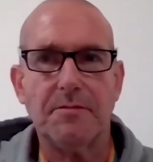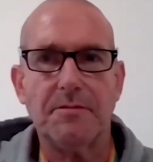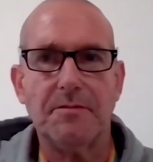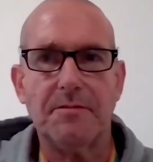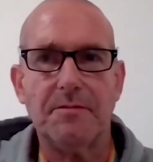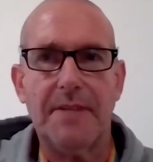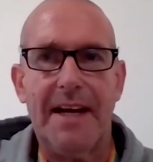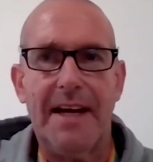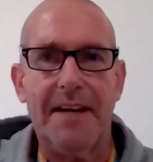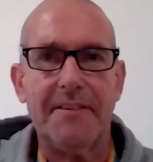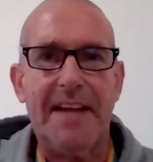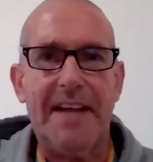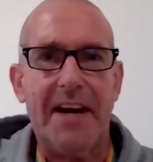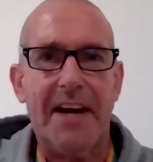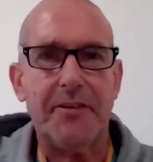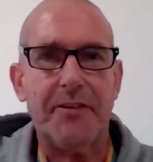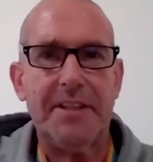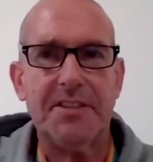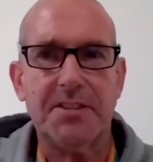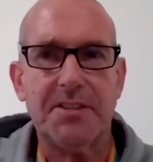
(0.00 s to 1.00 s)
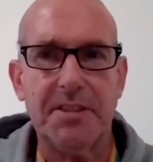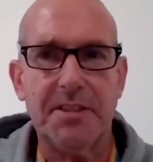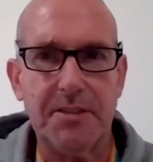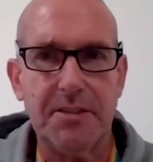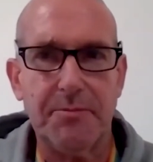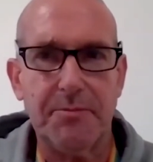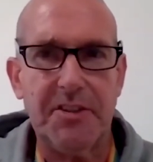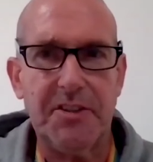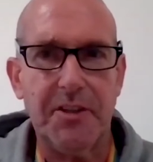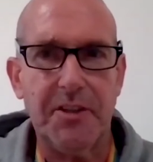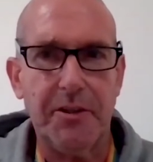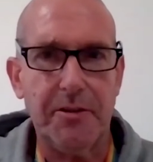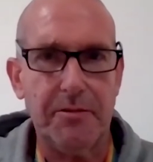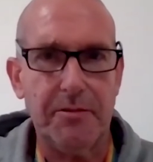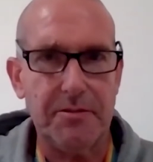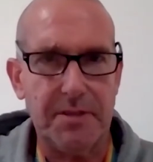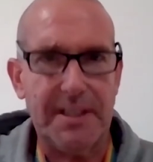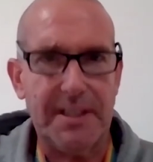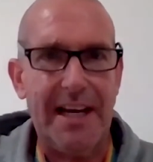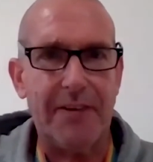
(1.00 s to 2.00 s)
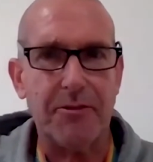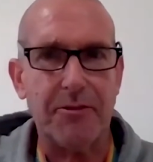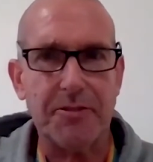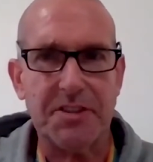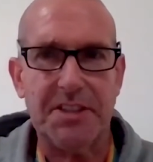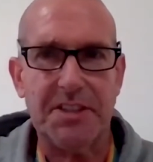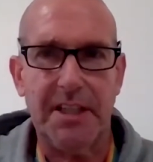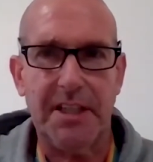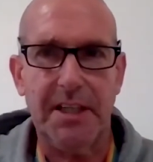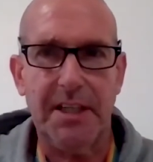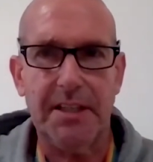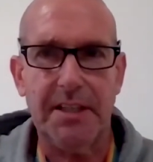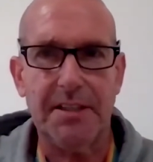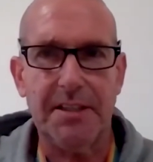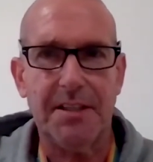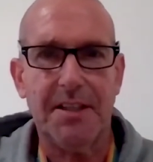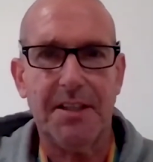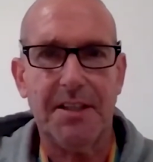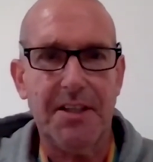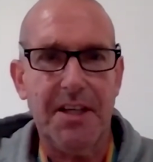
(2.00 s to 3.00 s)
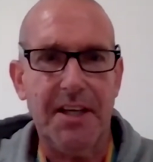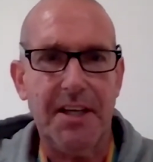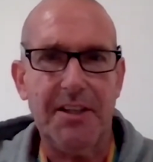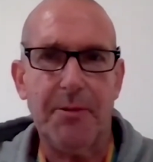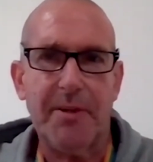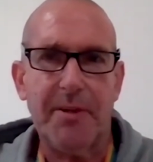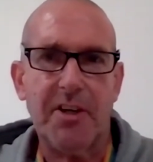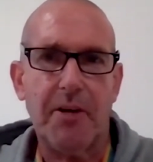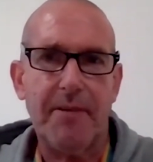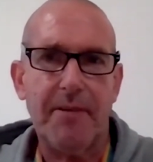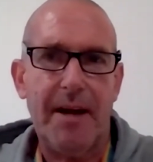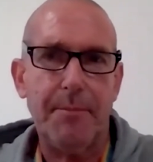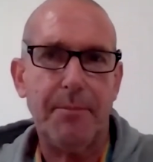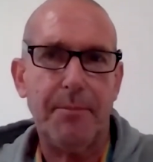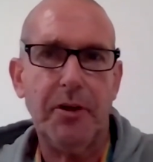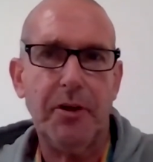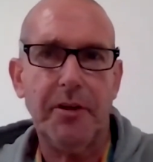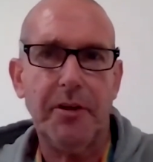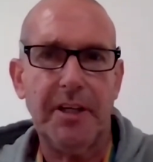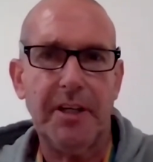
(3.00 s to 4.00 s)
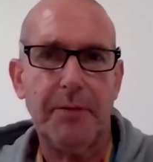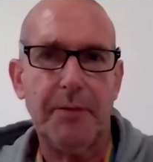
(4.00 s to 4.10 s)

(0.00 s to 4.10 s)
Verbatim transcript: round Accrington and we do carol singing, and then we go around Burnley.